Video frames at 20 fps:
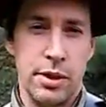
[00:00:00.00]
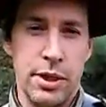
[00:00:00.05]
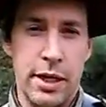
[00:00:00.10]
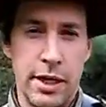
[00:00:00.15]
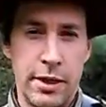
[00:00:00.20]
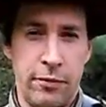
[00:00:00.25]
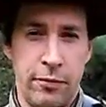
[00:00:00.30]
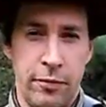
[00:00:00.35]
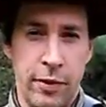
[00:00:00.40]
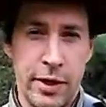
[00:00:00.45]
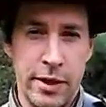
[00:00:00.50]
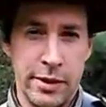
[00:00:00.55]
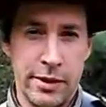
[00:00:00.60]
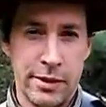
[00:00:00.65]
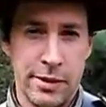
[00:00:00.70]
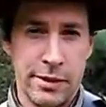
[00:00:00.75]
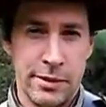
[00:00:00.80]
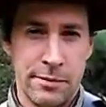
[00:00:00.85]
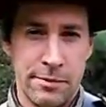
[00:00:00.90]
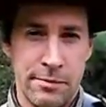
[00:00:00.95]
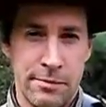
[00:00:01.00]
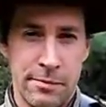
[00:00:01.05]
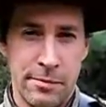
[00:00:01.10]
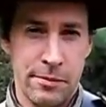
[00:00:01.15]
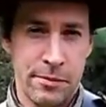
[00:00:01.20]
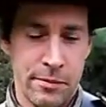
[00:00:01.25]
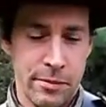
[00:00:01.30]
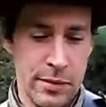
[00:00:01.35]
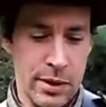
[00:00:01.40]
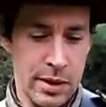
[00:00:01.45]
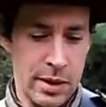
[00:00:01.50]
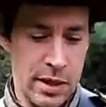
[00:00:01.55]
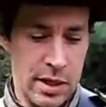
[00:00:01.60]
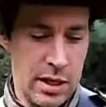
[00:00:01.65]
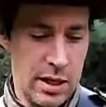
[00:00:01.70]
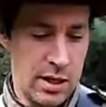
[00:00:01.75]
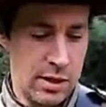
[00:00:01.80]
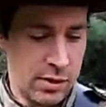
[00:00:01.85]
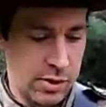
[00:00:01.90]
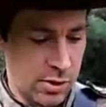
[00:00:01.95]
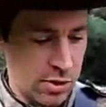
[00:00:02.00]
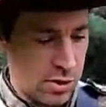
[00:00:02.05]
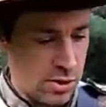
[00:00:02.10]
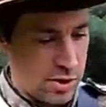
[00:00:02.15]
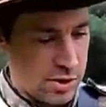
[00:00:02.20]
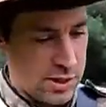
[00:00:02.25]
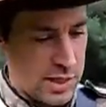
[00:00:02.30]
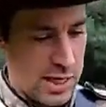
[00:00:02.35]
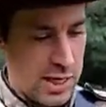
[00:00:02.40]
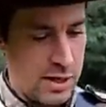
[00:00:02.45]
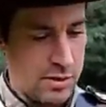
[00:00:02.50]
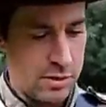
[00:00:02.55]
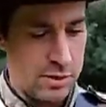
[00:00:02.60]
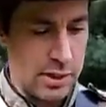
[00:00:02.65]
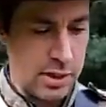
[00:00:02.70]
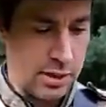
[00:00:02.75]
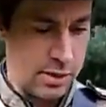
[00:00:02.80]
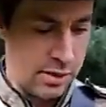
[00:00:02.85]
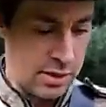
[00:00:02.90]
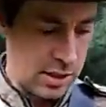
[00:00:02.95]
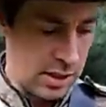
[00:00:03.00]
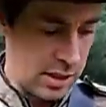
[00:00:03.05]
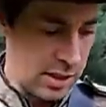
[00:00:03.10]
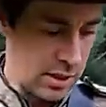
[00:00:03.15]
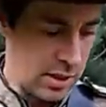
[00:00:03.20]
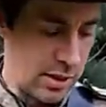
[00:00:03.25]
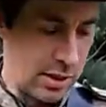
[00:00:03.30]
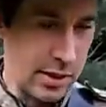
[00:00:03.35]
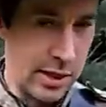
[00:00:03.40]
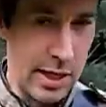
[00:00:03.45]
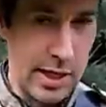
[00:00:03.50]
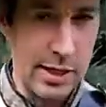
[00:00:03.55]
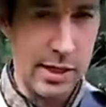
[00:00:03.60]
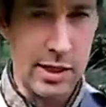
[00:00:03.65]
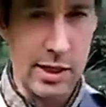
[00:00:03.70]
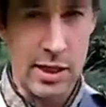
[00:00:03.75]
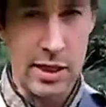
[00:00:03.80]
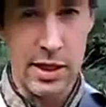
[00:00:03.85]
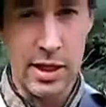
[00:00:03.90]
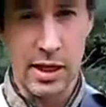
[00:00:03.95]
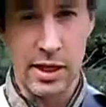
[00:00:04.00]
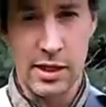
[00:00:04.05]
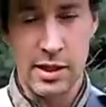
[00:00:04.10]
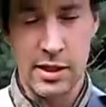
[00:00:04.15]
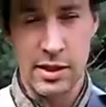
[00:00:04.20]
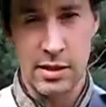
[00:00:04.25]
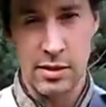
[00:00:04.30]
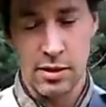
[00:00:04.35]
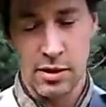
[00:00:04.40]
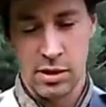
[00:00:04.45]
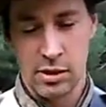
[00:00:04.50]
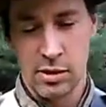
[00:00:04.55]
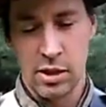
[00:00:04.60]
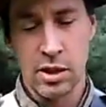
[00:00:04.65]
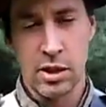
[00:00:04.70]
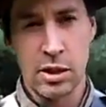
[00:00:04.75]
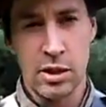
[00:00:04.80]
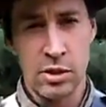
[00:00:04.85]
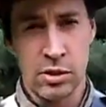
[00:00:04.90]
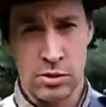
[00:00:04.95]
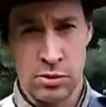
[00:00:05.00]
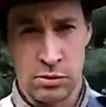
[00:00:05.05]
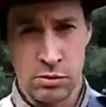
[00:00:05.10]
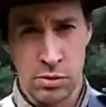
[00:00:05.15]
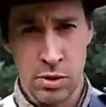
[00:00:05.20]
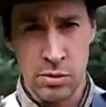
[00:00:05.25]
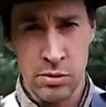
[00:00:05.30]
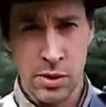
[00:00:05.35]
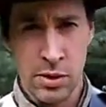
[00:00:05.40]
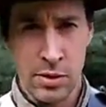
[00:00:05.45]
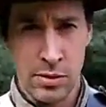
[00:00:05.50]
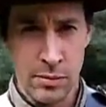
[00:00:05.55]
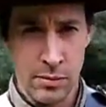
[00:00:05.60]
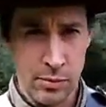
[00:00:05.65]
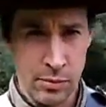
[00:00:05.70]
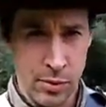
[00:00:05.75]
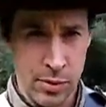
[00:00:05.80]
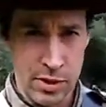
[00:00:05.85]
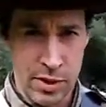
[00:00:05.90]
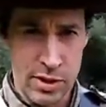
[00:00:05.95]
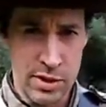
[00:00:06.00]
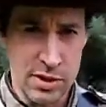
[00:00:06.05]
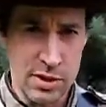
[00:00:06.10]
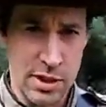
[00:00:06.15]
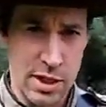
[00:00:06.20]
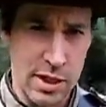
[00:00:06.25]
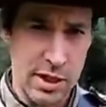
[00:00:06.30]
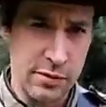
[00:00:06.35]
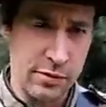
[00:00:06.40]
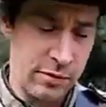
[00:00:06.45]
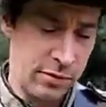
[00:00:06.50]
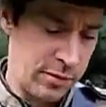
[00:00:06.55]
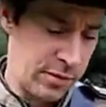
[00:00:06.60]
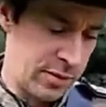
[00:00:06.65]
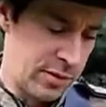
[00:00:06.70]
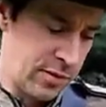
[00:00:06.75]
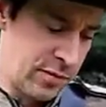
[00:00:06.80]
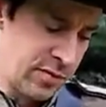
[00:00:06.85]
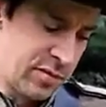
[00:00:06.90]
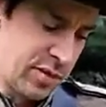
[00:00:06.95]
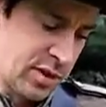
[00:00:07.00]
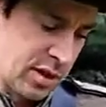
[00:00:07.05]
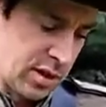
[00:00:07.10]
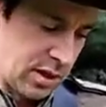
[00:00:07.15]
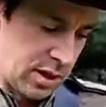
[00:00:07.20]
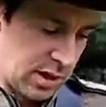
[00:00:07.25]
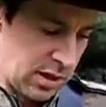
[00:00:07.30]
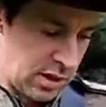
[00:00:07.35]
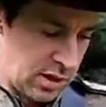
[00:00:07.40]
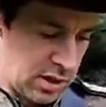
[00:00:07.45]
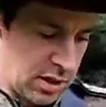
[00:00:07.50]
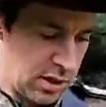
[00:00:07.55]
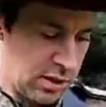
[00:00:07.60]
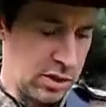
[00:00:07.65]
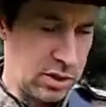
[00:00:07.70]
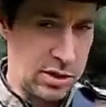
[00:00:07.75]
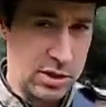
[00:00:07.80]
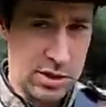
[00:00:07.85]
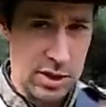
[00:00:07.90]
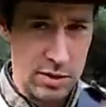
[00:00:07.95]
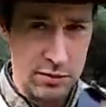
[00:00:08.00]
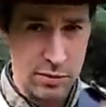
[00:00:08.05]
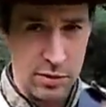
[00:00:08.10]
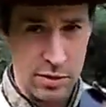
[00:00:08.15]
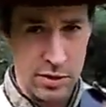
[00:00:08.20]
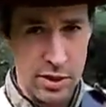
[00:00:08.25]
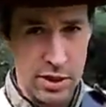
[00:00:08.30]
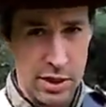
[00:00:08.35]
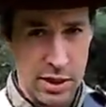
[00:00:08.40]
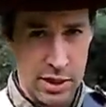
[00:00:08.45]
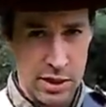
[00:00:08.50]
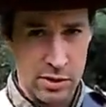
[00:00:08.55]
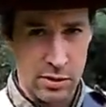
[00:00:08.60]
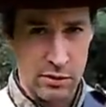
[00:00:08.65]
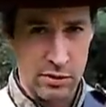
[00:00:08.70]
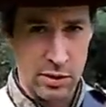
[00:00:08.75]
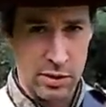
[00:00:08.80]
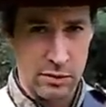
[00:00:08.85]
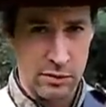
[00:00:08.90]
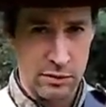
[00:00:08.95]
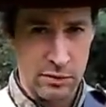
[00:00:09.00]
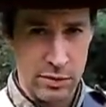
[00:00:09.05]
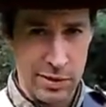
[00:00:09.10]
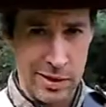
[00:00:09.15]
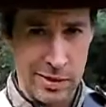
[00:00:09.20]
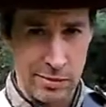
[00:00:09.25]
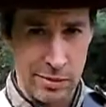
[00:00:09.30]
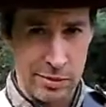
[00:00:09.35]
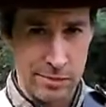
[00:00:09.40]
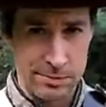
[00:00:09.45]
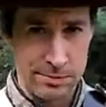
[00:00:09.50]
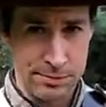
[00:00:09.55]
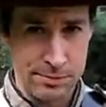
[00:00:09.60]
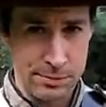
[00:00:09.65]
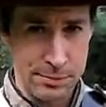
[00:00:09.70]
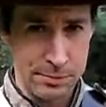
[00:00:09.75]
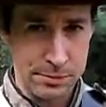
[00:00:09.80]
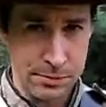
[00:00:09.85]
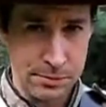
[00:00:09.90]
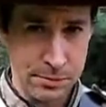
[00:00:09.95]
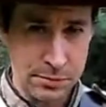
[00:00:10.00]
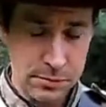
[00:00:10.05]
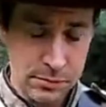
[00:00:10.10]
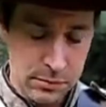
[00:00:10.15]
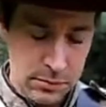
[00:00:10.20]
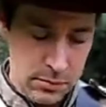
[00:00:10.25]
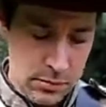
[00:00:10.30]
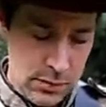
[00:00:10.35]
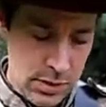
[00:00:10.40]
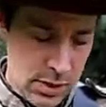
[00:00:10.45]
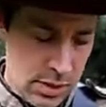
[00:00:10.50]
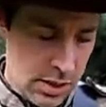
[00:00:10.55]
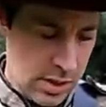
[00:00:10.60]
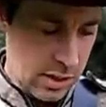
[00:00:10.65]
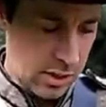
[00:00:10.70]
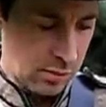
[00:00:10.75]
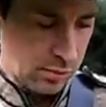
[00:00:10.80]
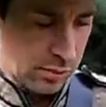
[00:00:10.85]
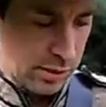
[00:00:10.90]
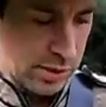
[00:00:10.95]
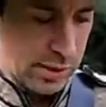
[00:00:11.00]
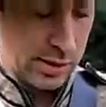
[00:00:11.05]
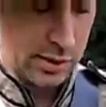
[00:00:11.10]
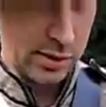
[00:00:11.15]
knife fight. And it turns out that the Yankee got an, a lucky stroke with his knife and nearly severed the head of the Confederate. you would not